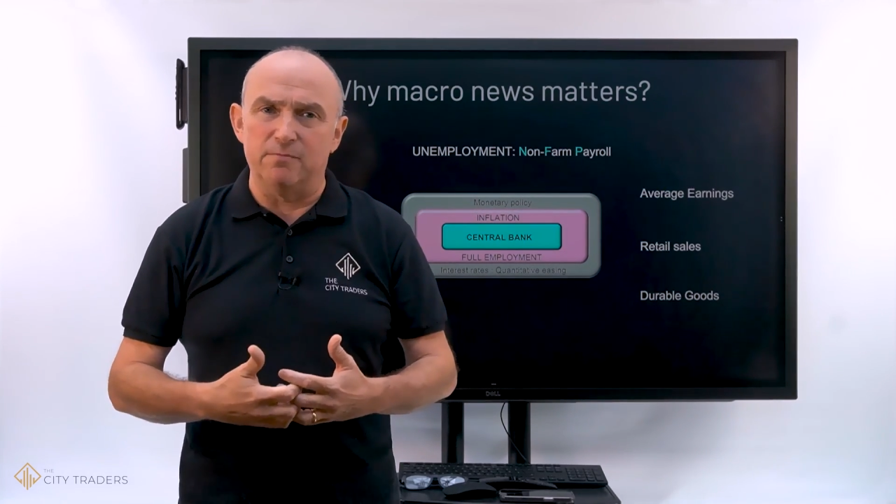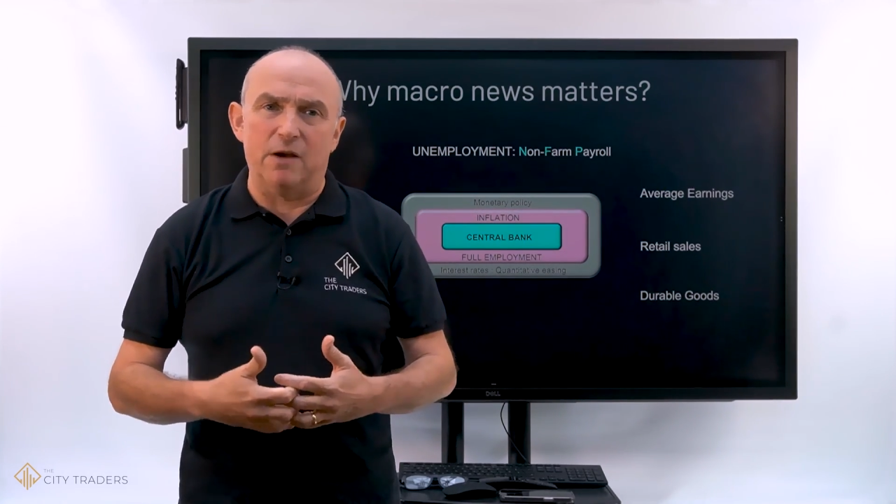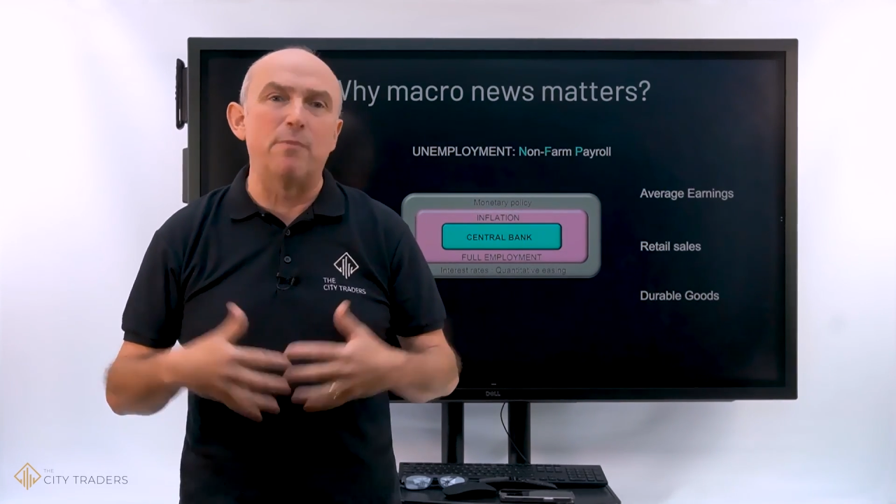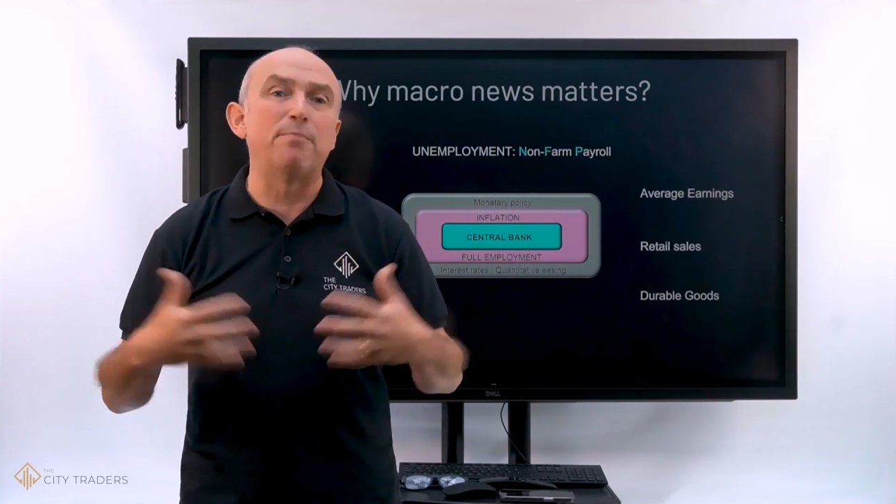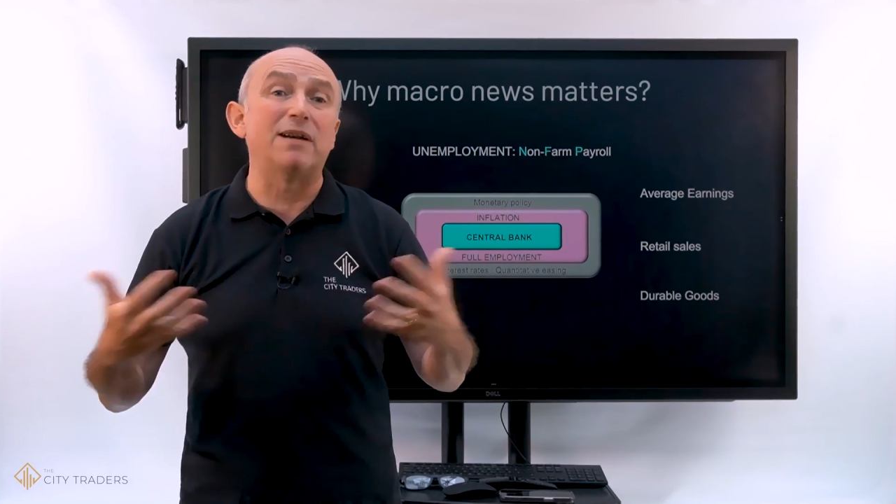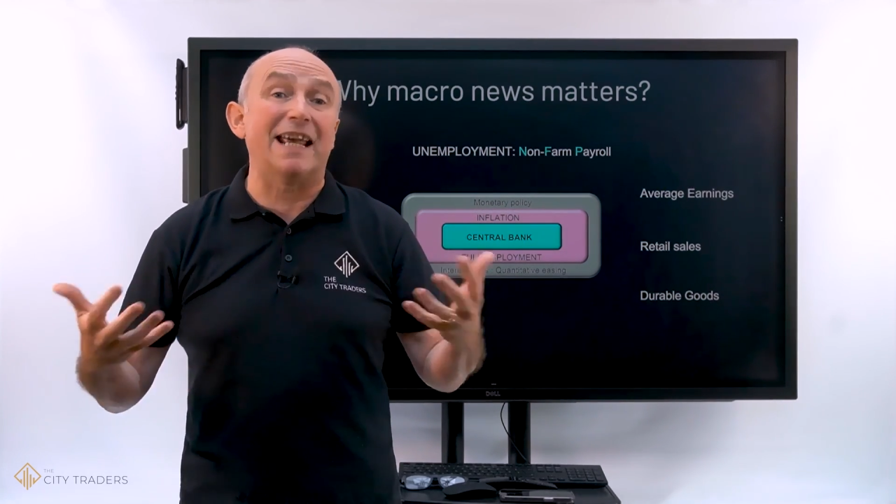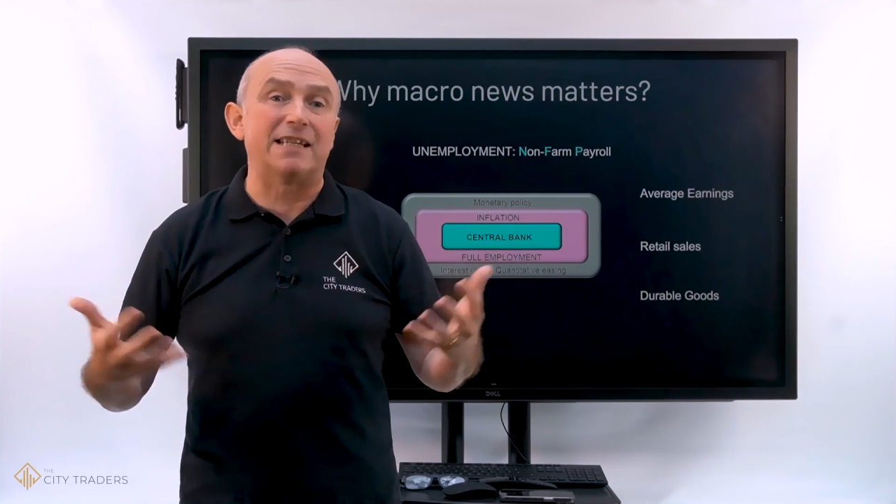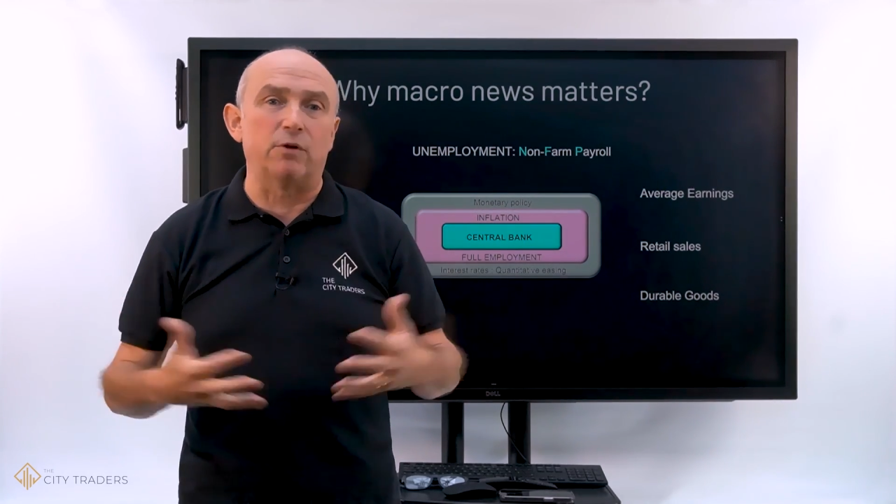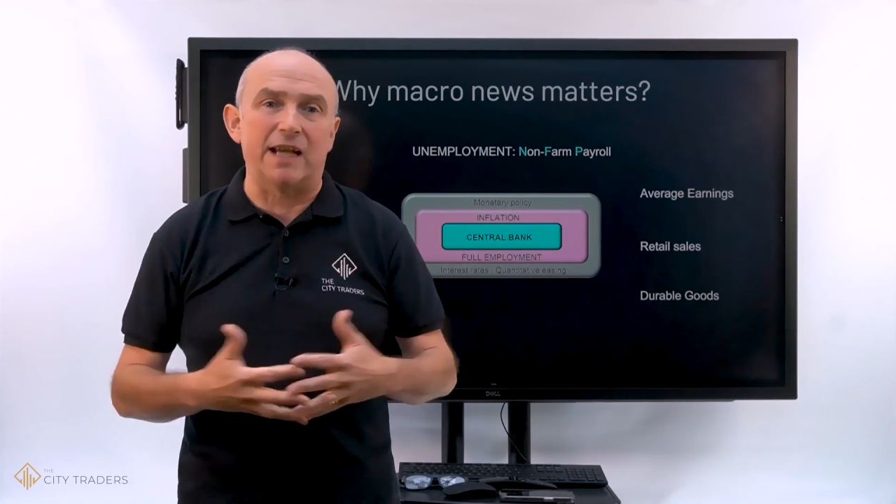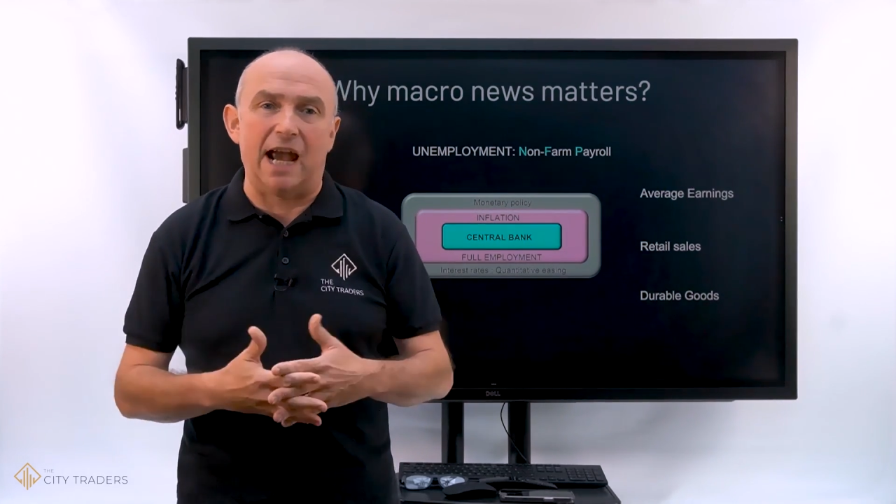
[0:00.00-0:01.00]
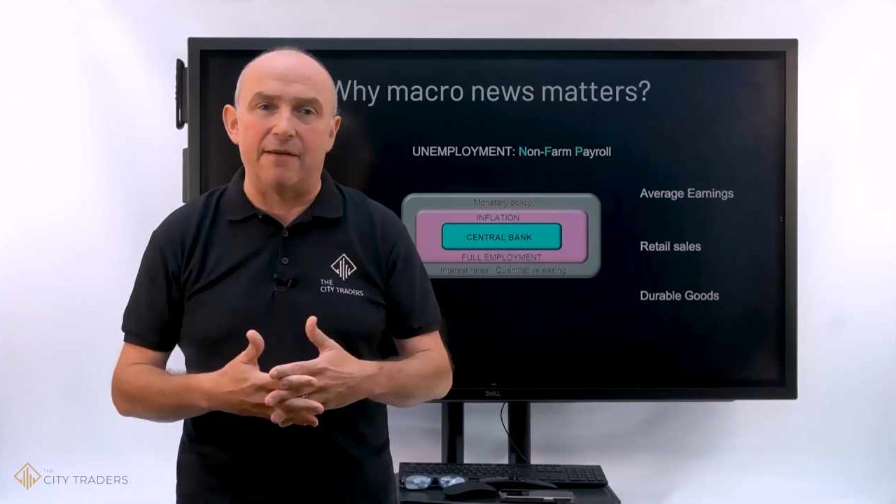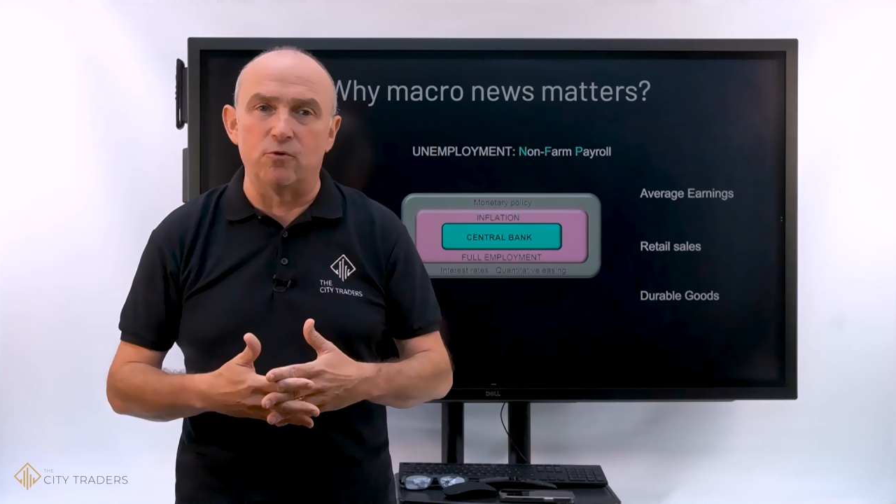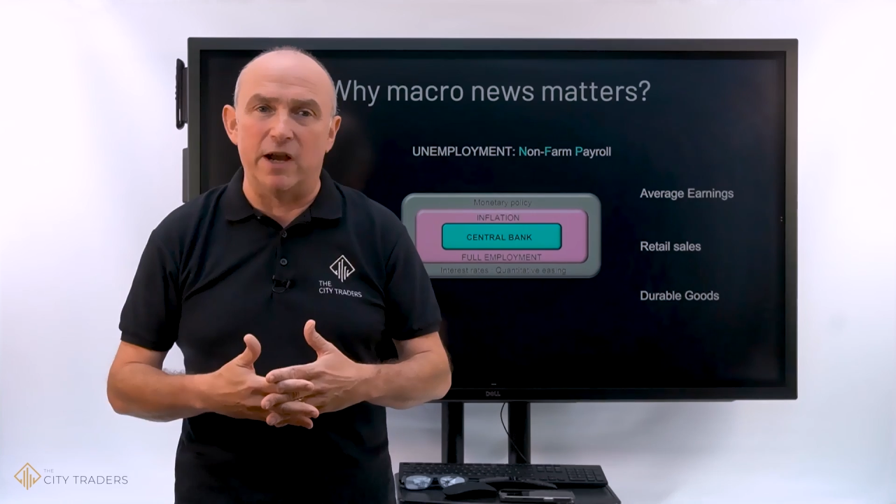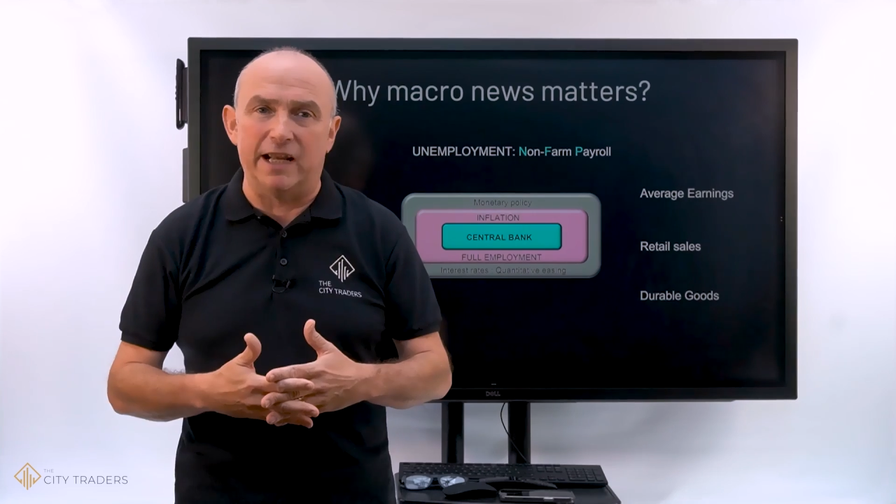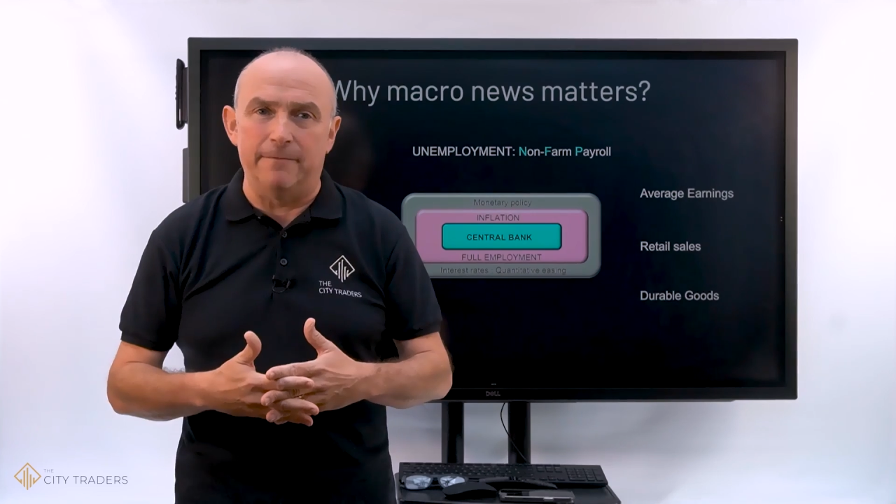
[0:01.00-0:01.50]
You might replace what you have
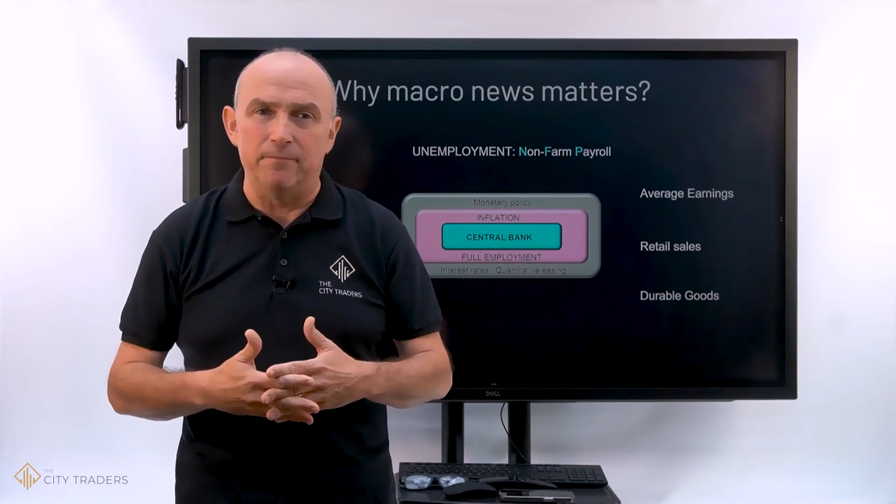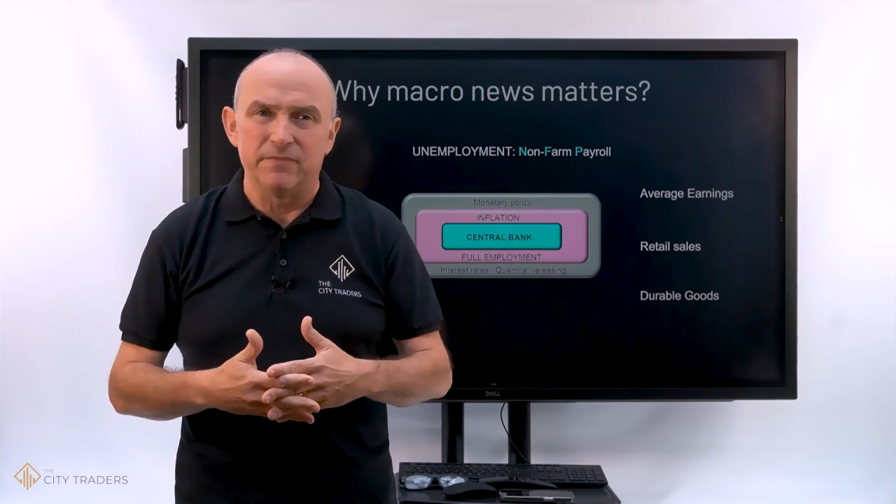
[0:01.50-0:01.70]
already.